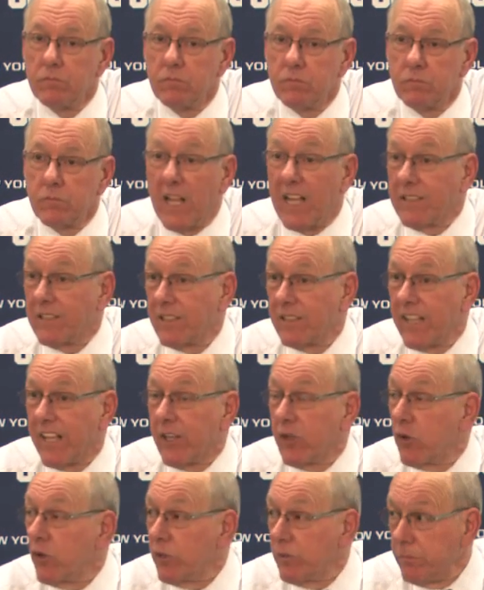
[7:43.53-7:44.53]
Not that
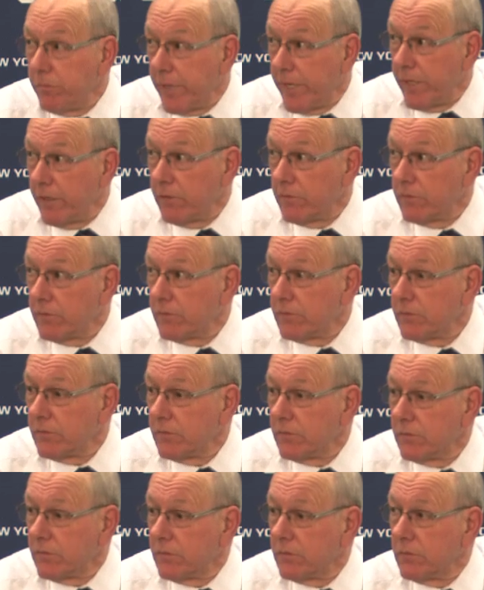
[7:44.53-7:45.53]
they couldn't be,
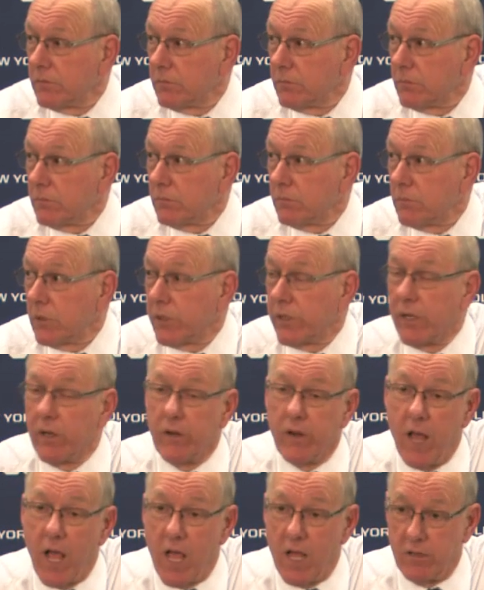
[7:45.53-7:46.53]
but
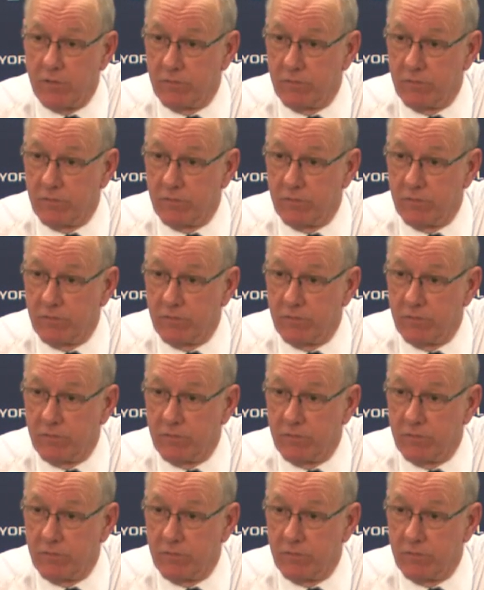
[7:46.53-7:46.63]
they're not.